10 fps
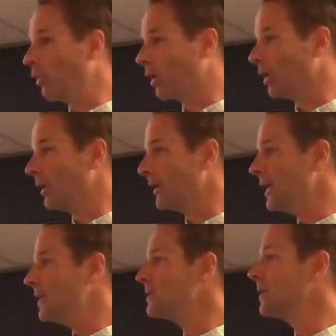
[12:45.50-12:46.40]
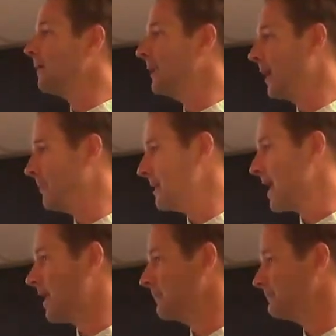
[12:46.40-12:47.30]
world to come and help
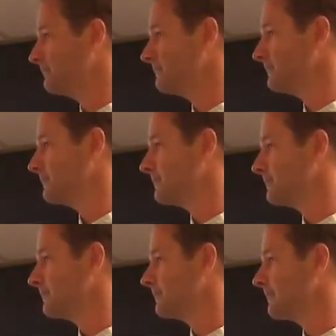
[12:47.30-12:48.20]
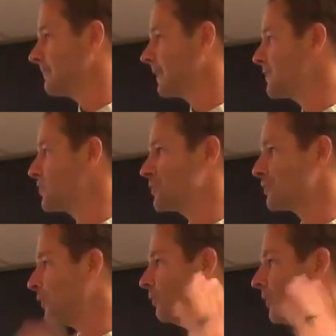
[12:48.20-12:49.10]
me out. And so he's
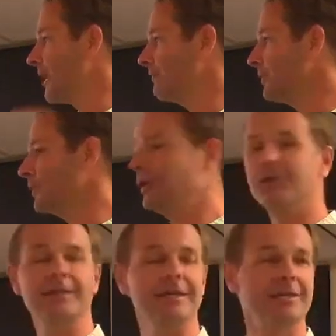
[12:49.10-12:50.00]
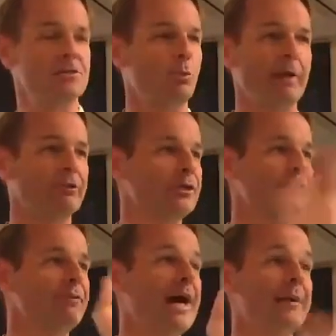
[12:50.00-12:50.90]
throwing whatever good thing, whatever
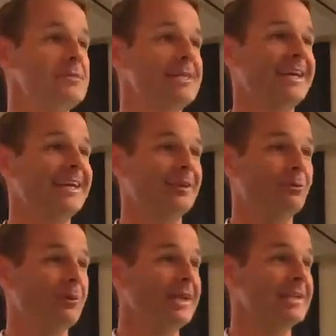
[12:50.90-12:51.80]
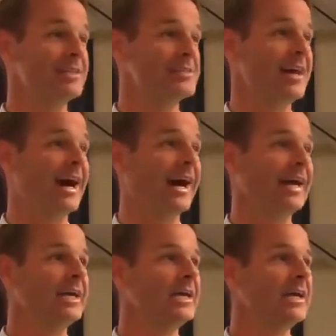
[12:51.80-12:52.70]
good vibes he can into the, into the
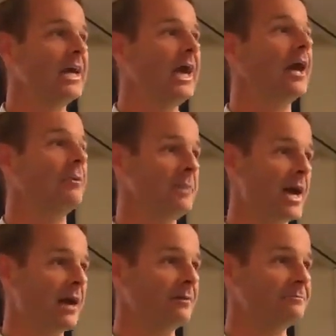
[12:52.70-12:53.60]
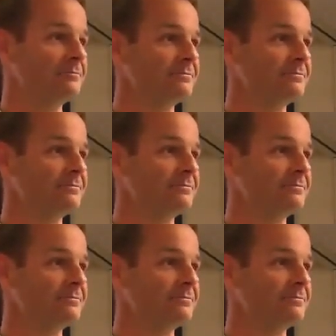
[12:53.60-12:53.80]
sky. Help me out.